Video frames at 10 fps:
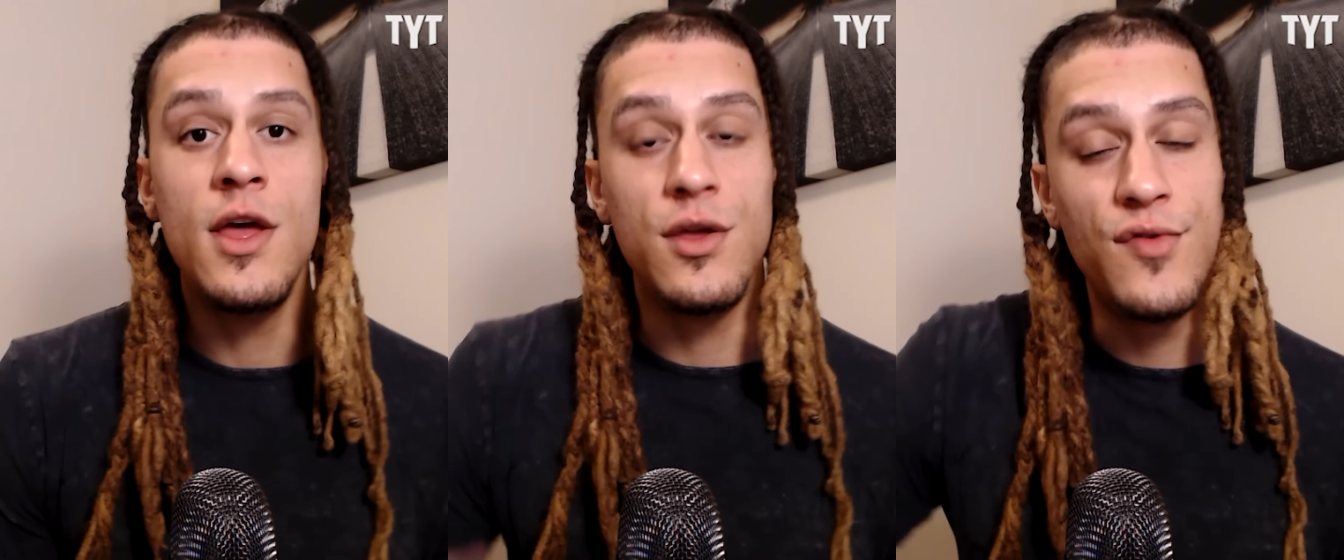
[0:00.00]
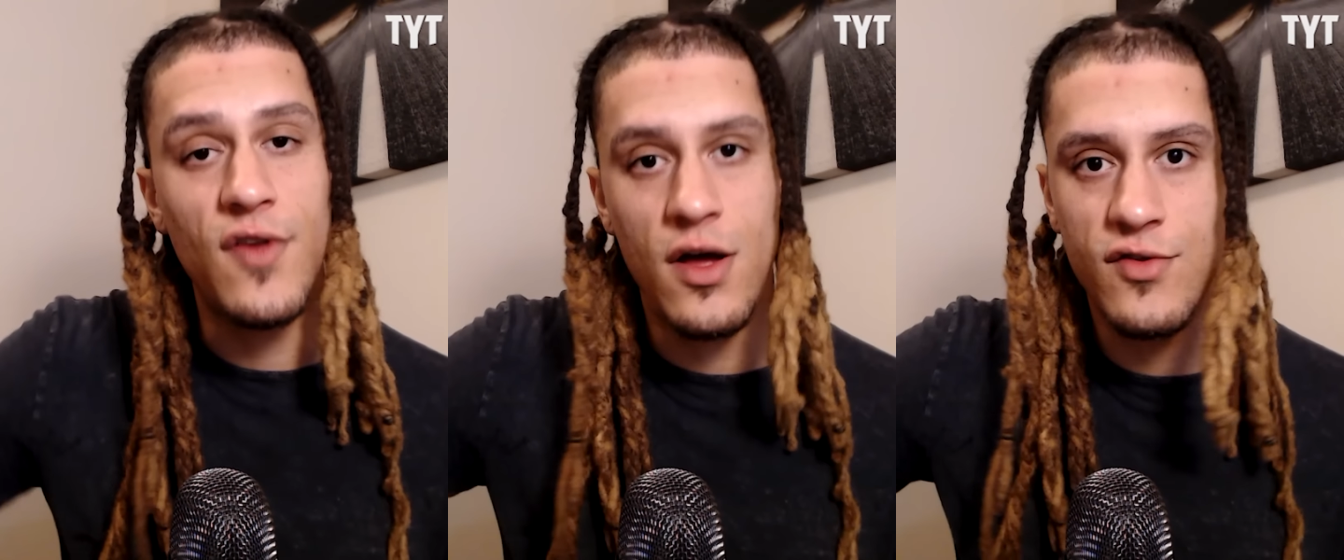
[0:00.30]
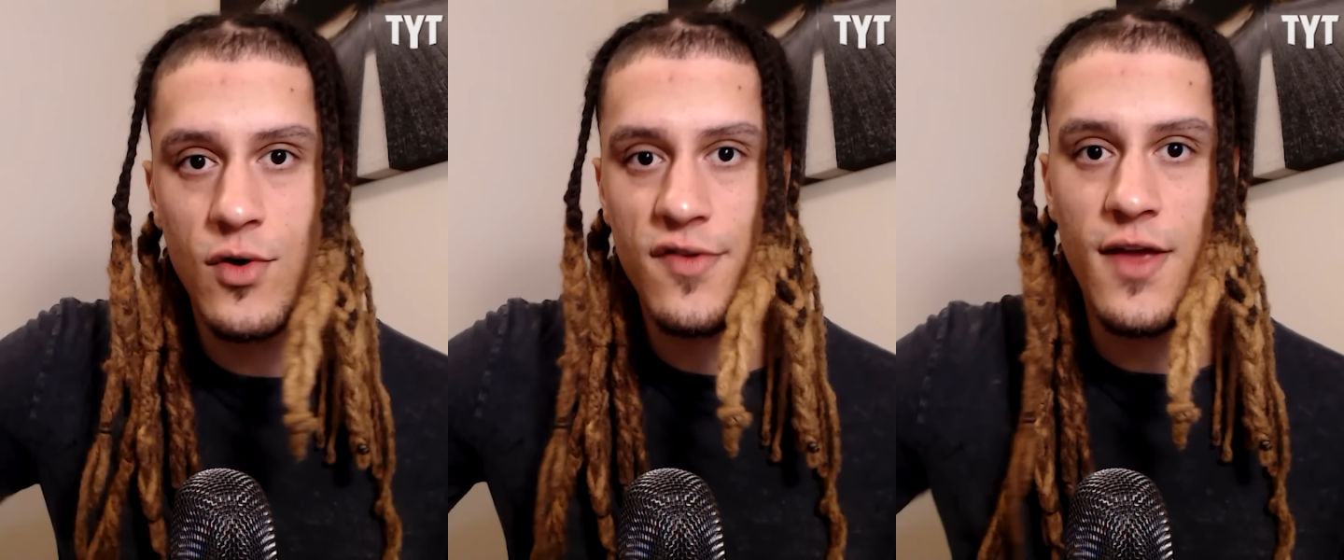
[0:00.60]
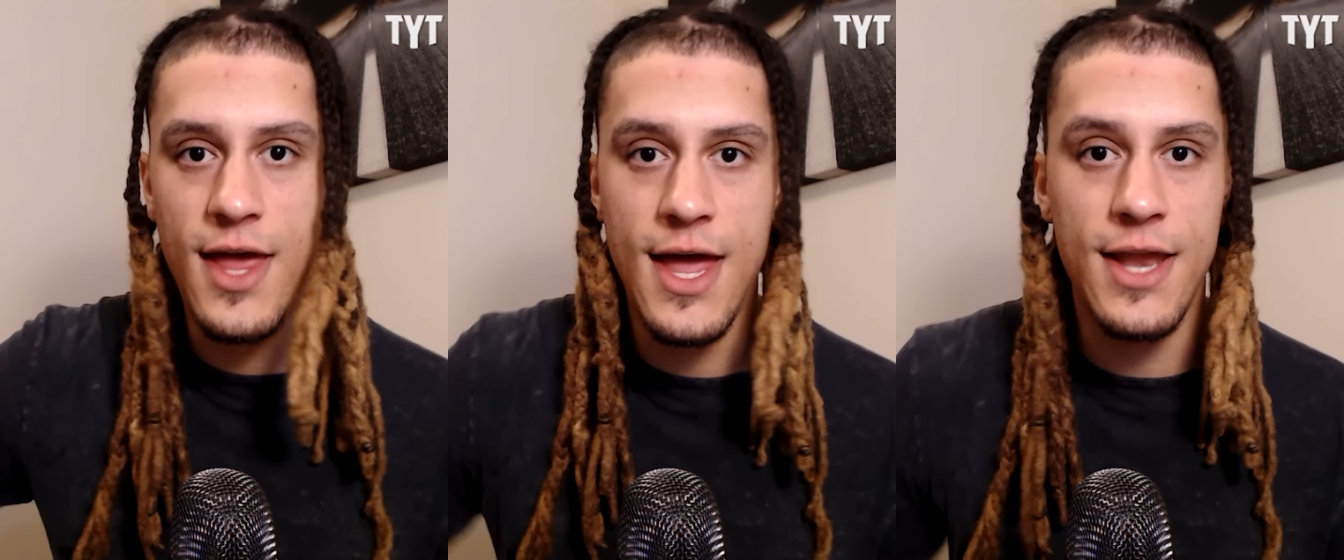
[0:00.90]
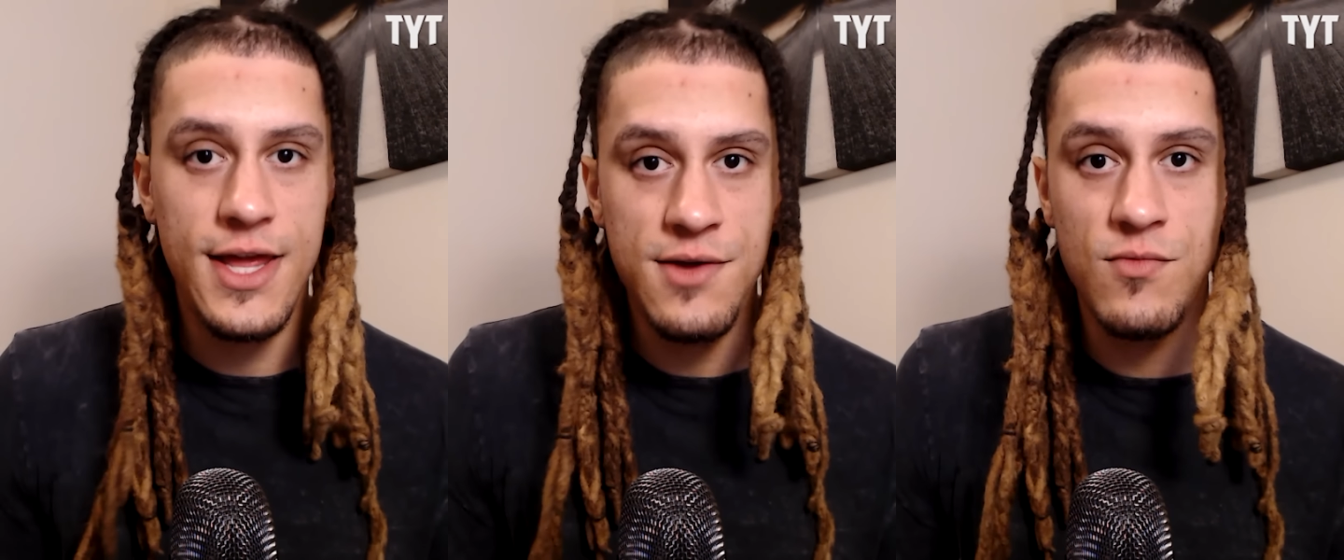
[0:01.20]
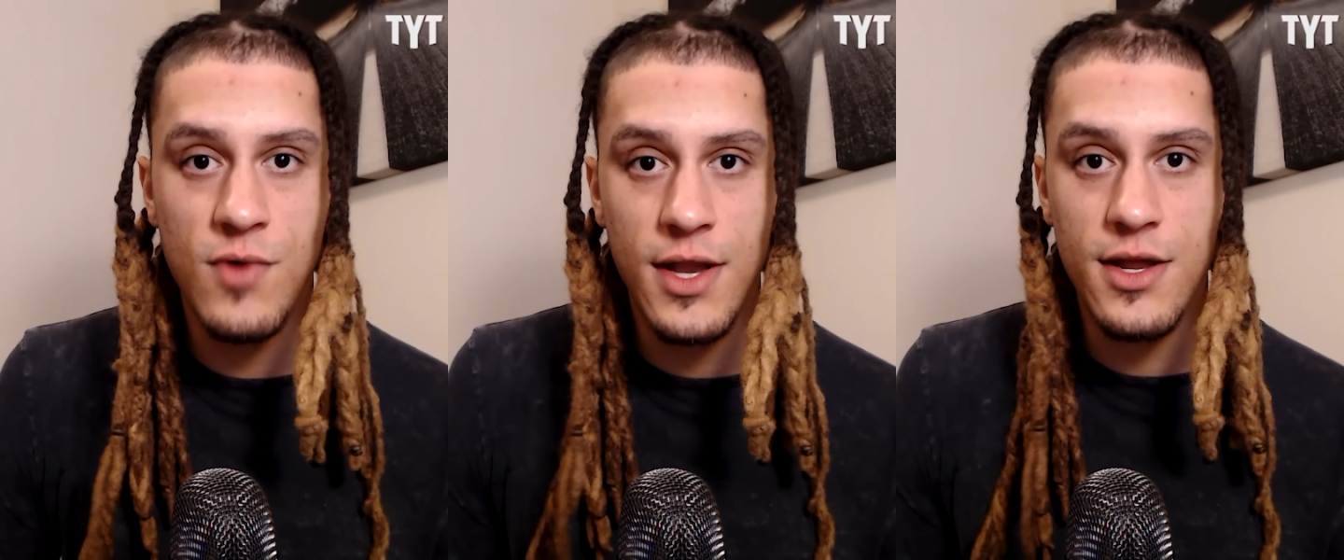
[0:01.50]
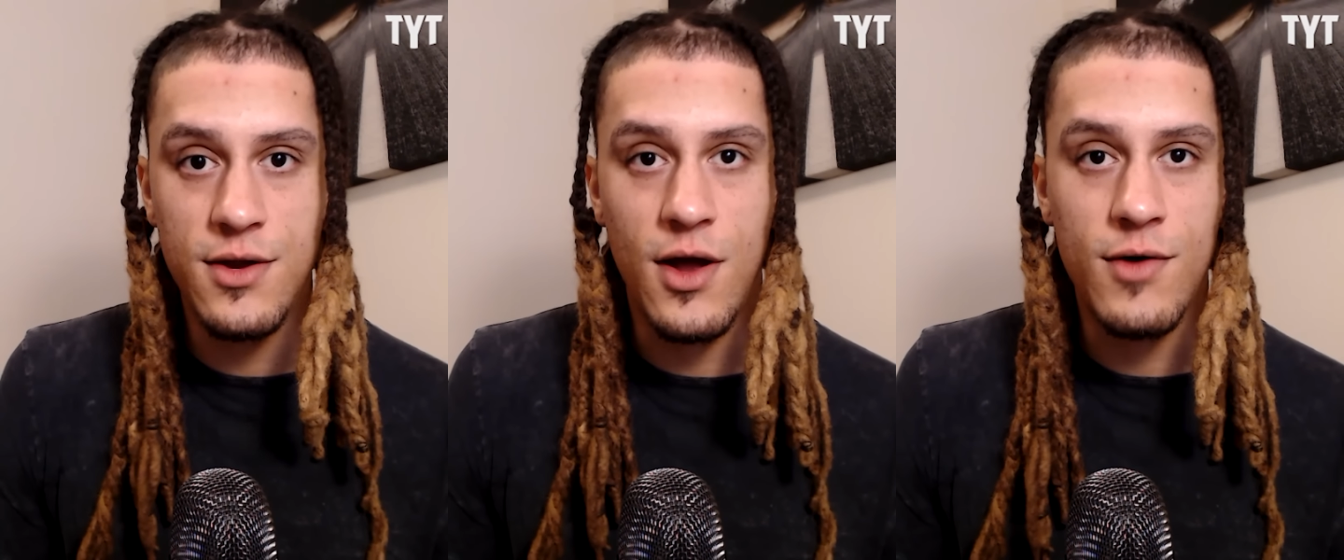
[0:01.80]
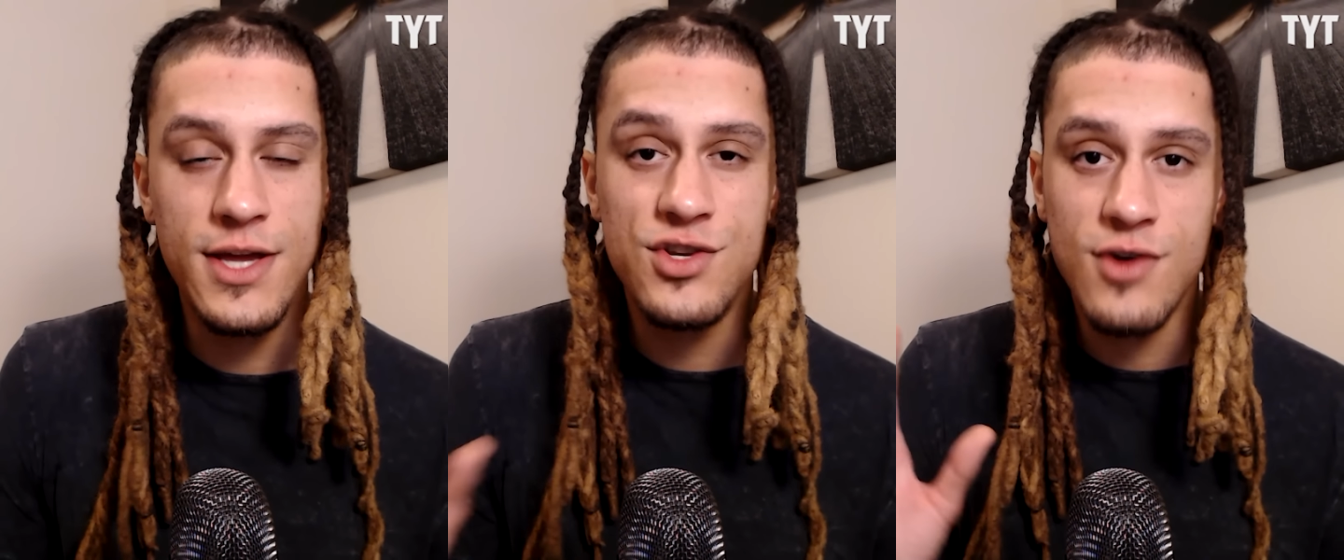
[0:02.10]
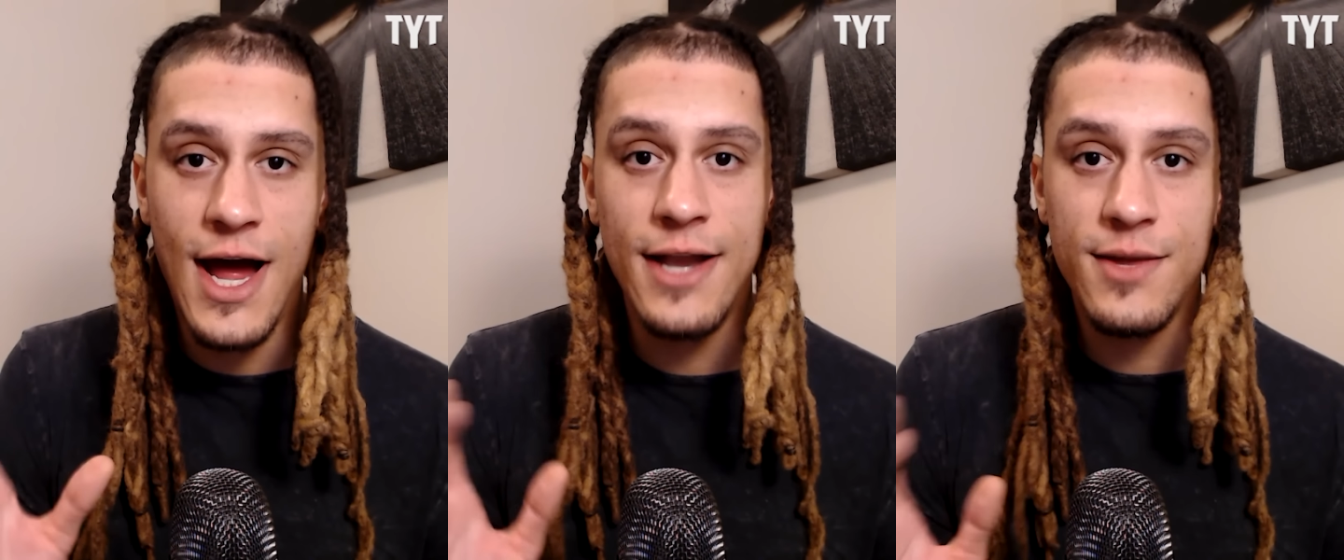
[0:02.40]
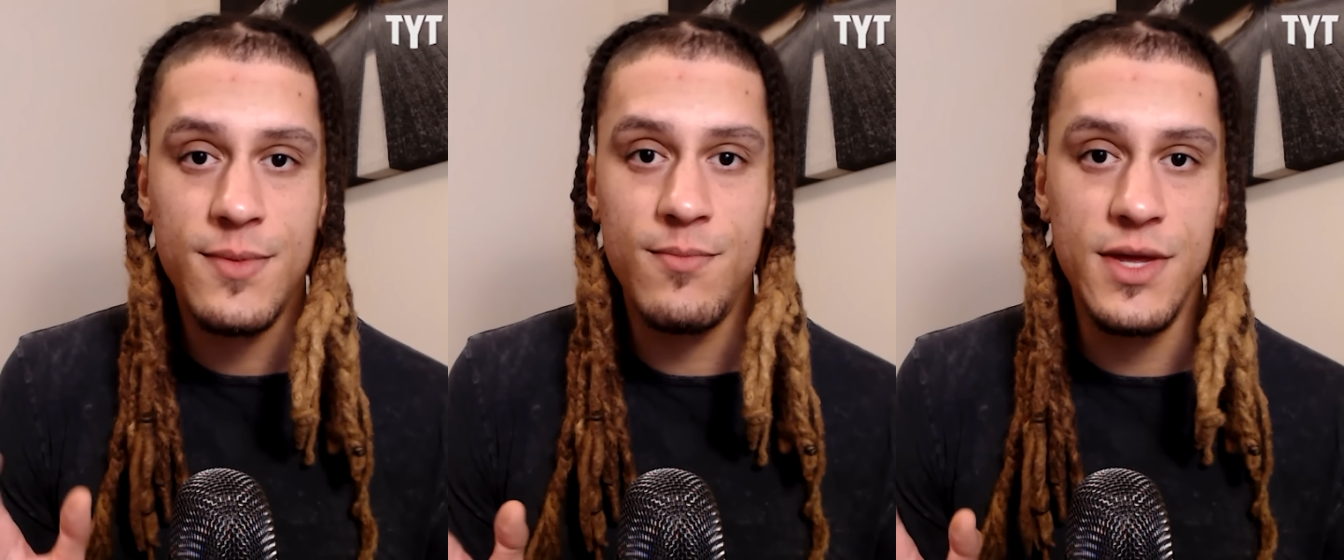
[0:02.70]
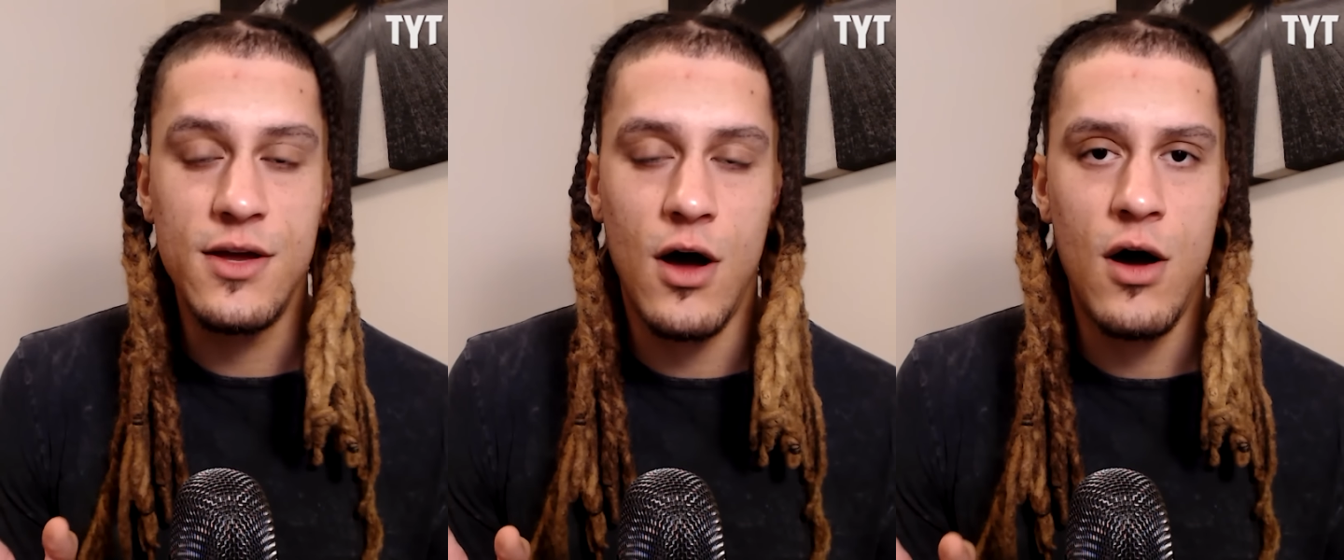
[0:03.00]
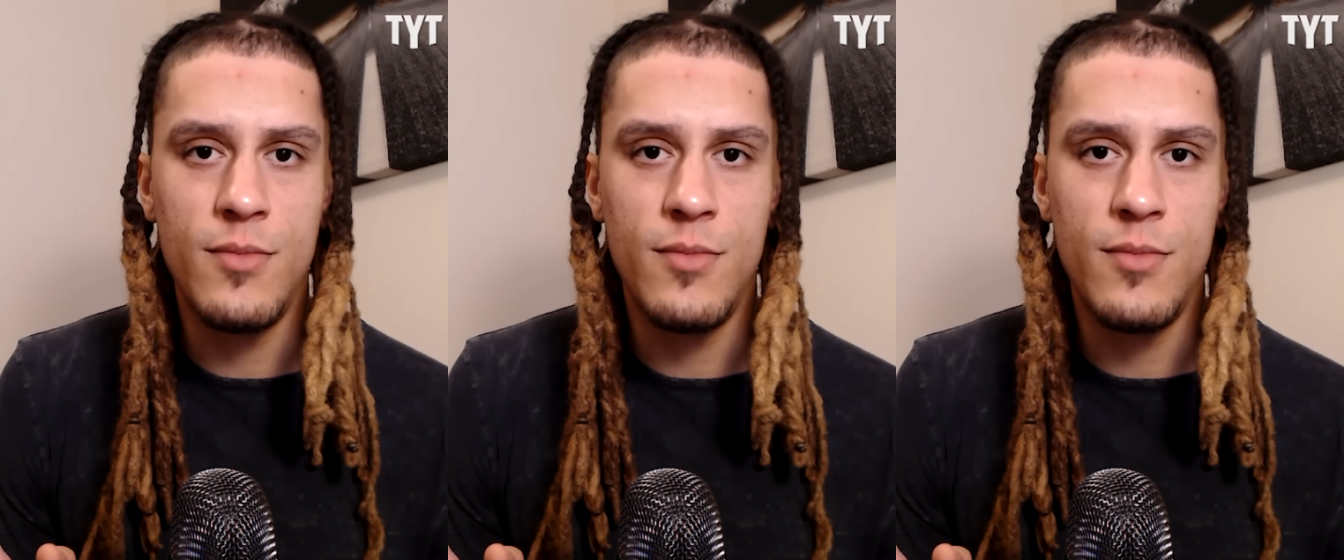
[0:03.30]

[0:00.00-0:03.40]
You saw towards the end, he went, you know, he tried to be calm,